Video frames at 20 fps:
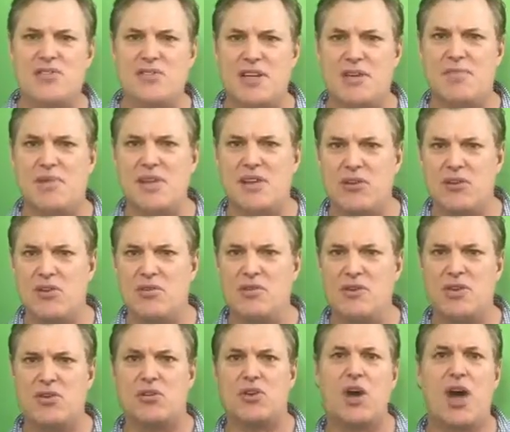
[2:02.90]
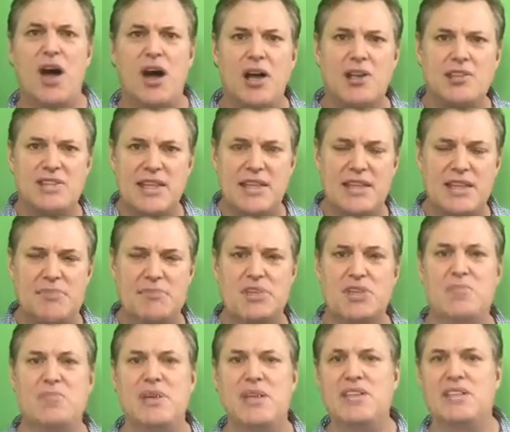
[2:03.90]
or something. You're causing them
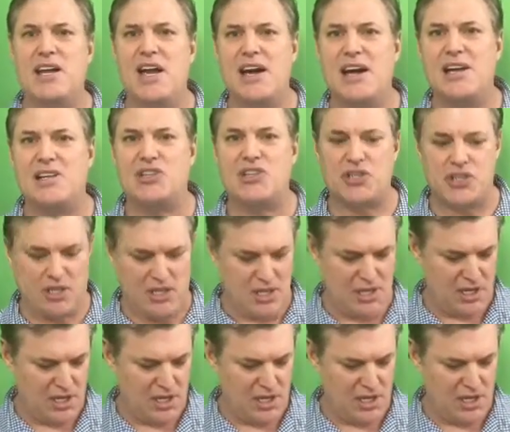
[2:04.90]
to be touched.